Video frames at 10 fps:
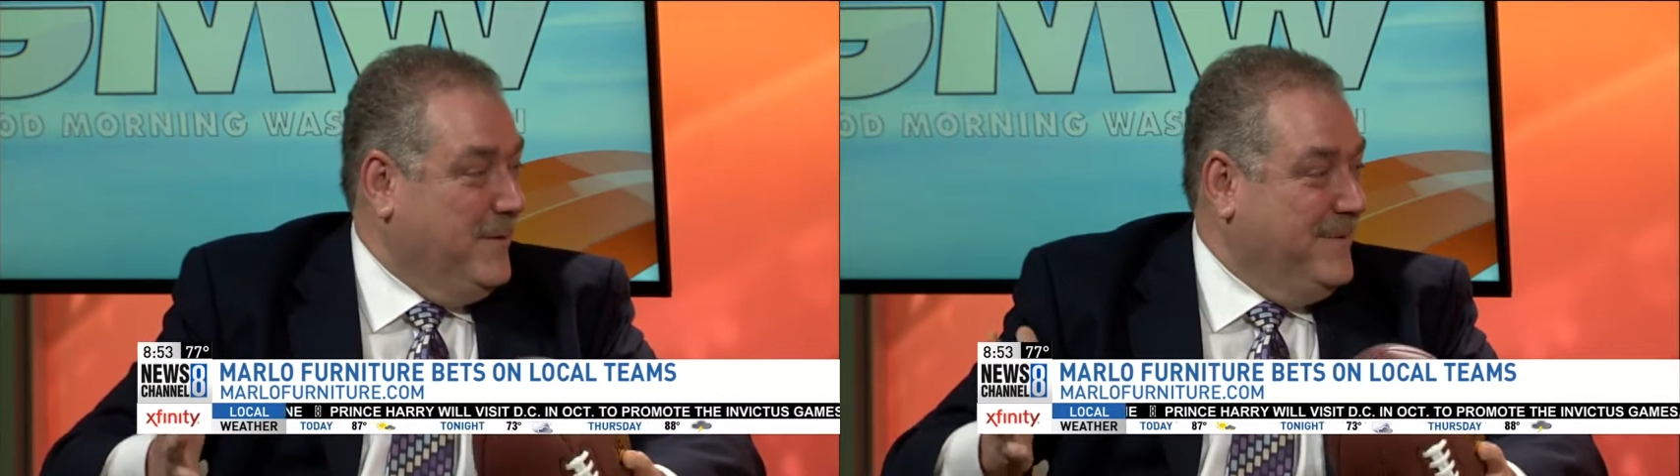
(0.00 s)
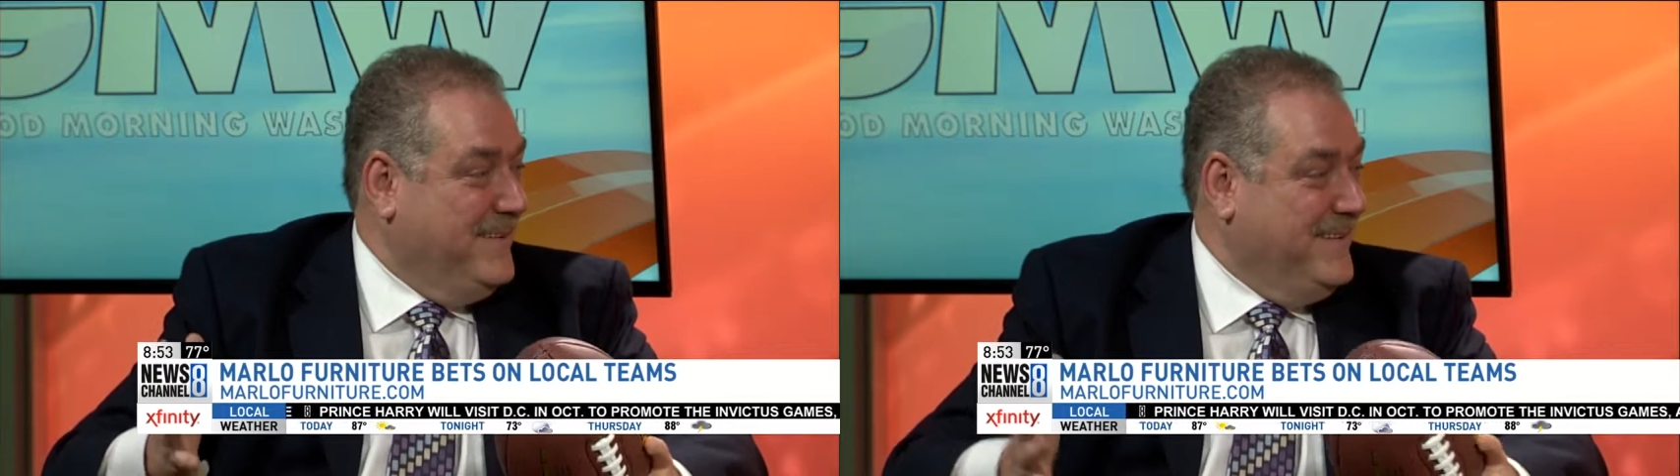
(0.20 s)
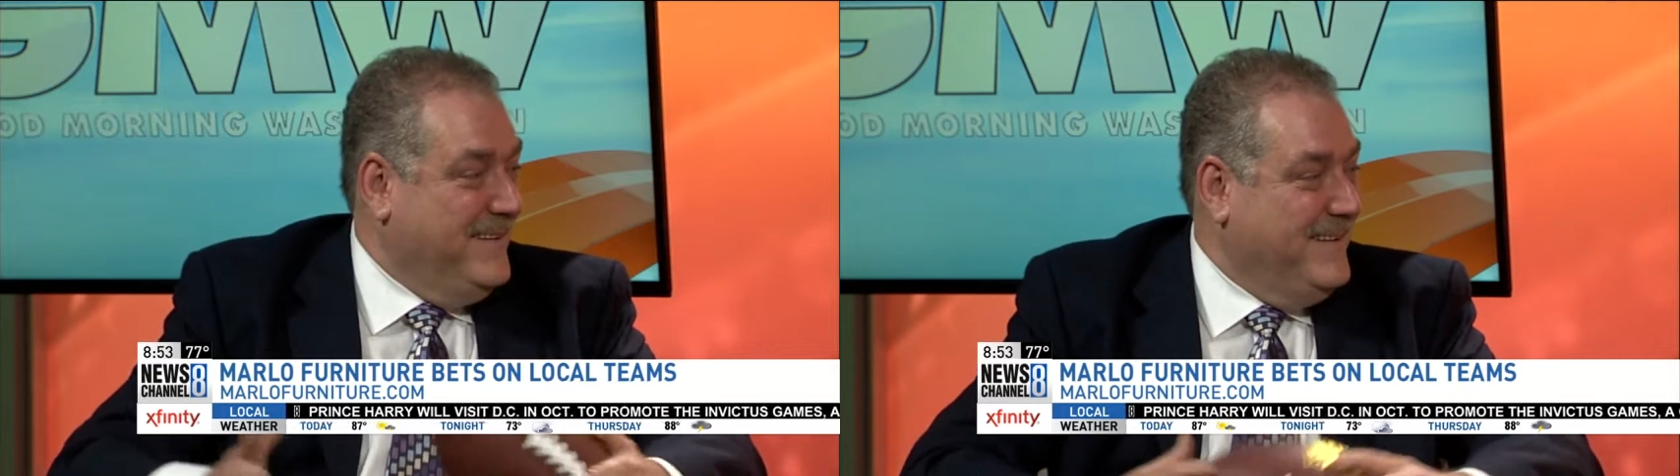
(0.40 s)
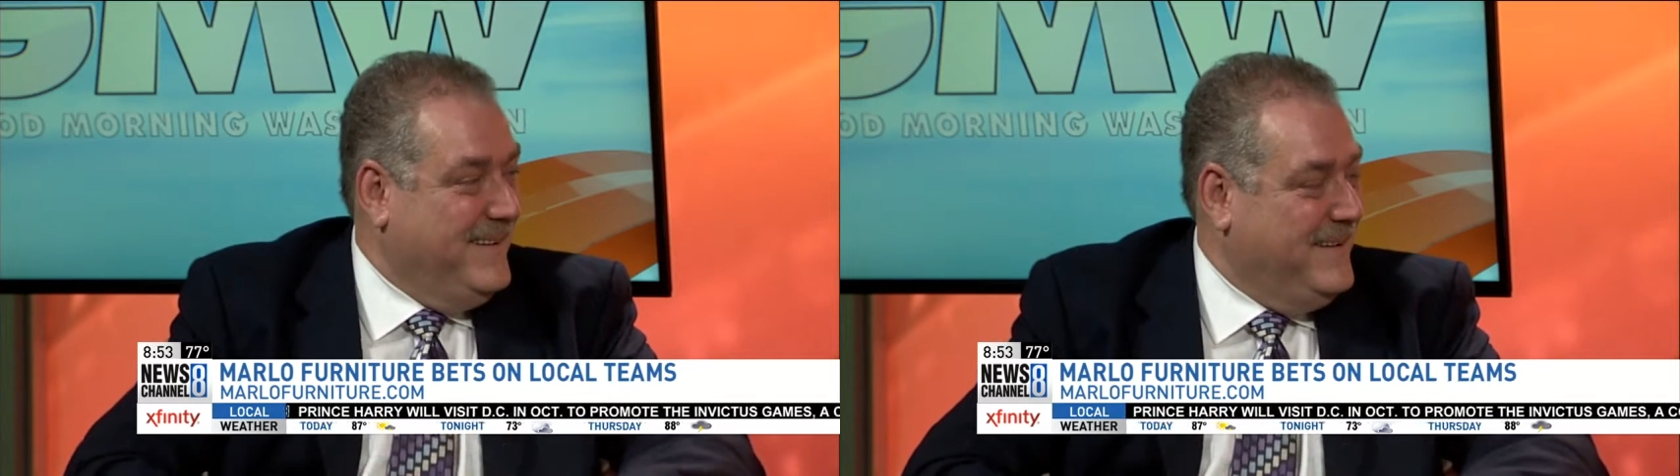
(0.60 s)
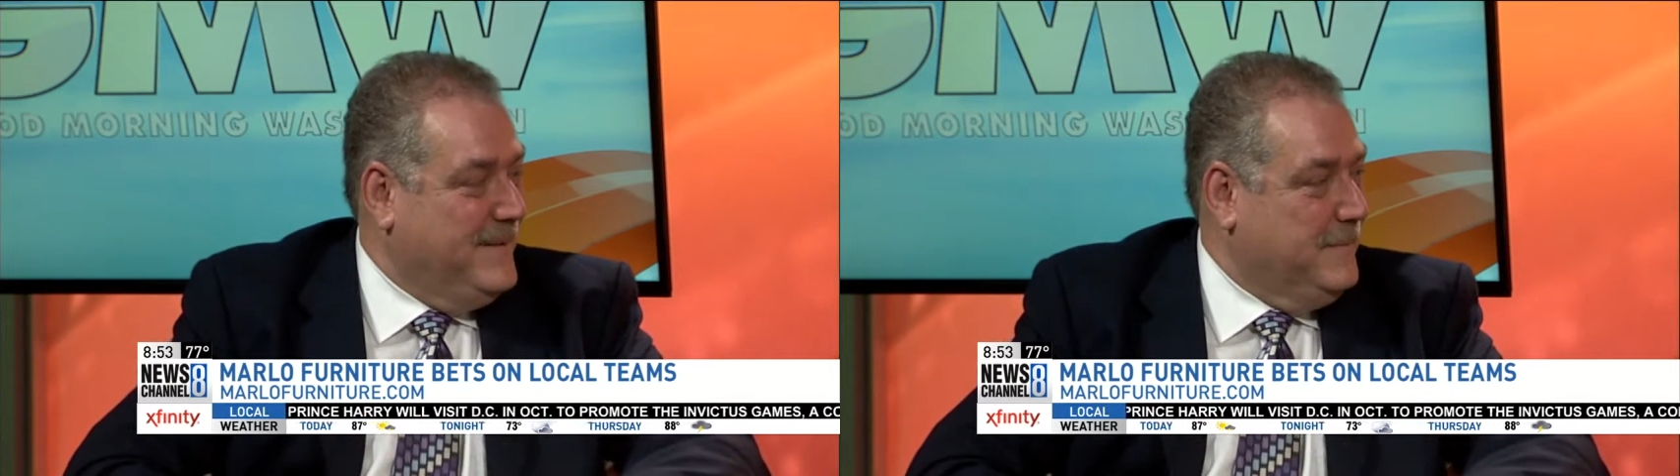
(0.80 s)
So you
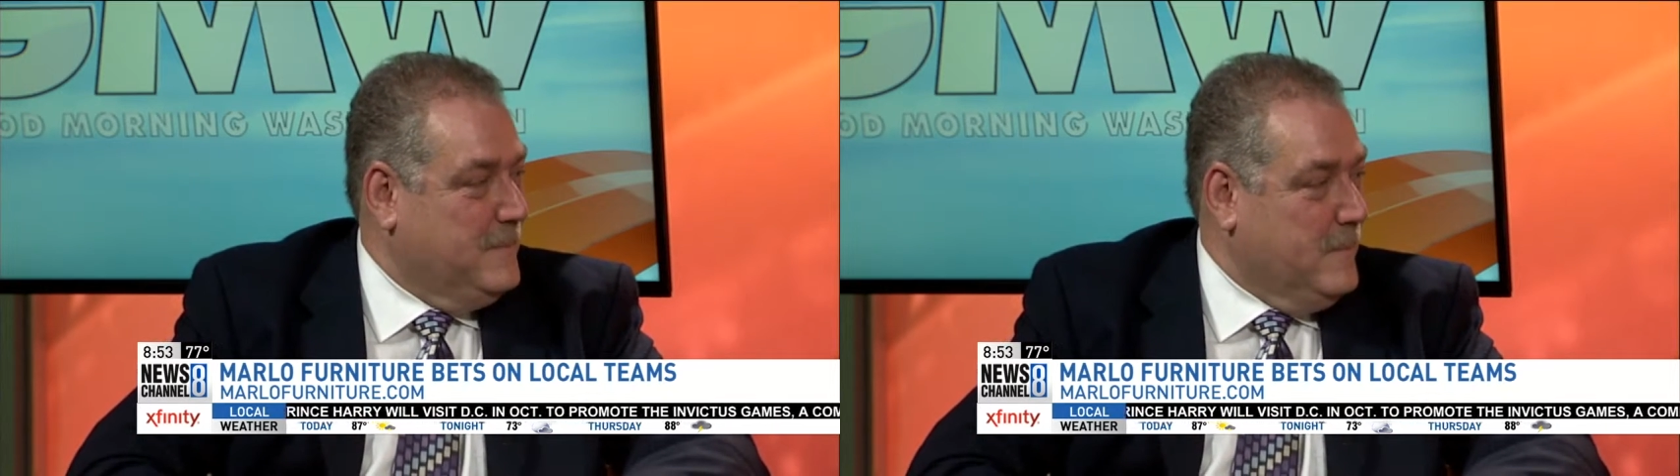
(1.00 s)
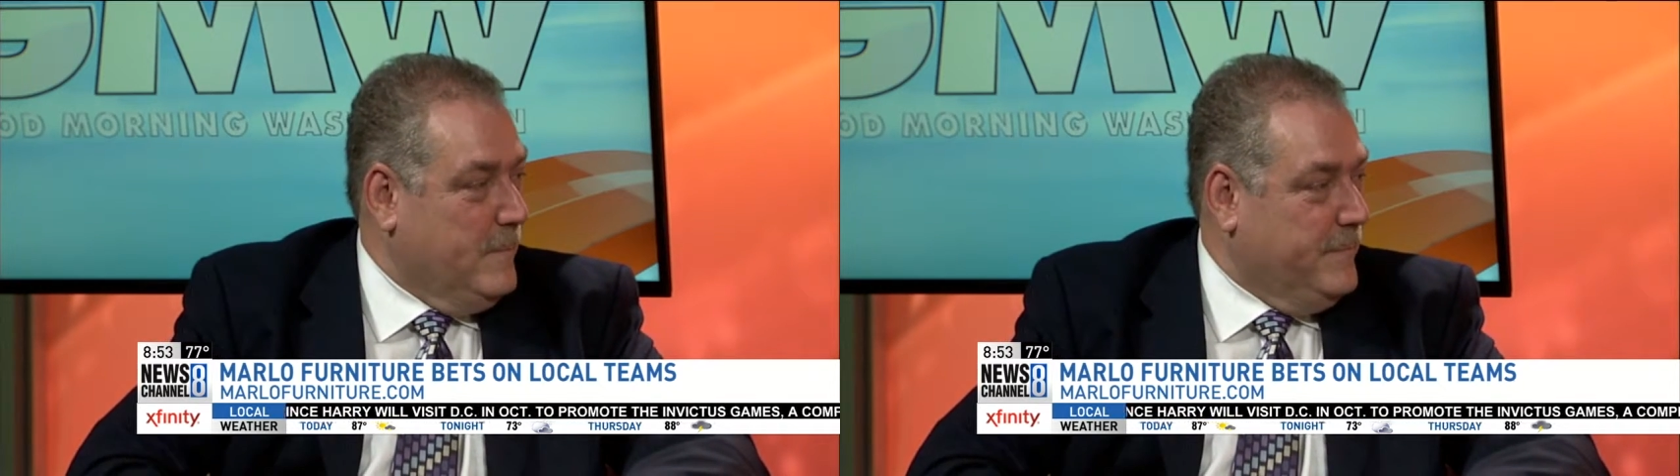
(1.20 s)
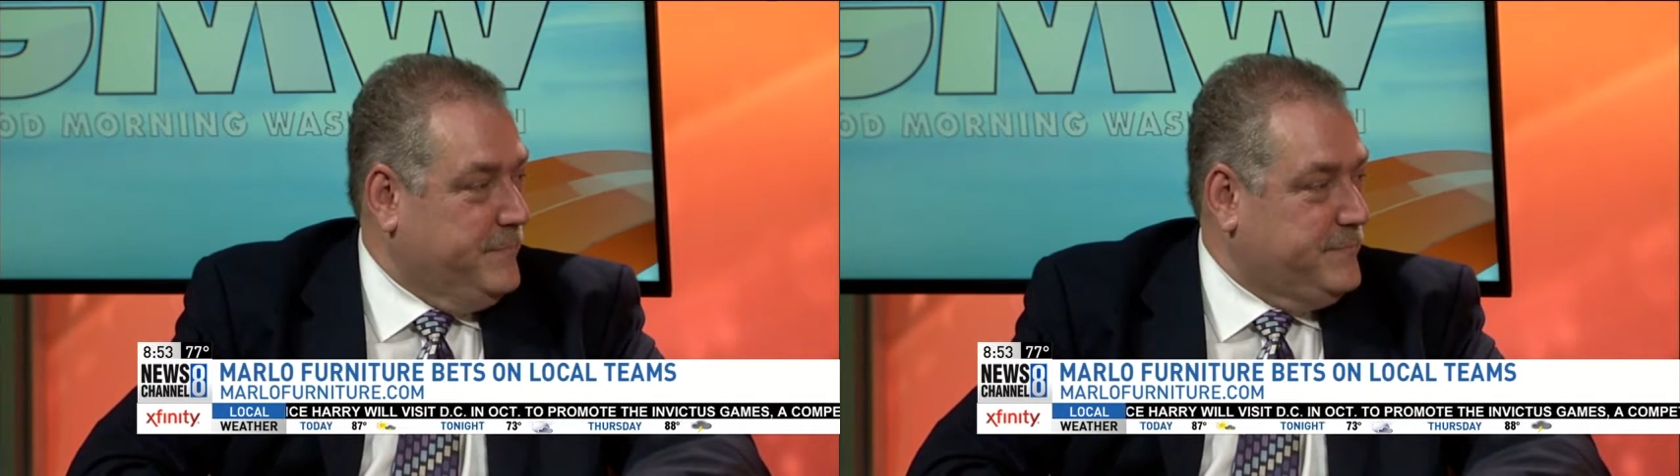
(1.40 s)
don't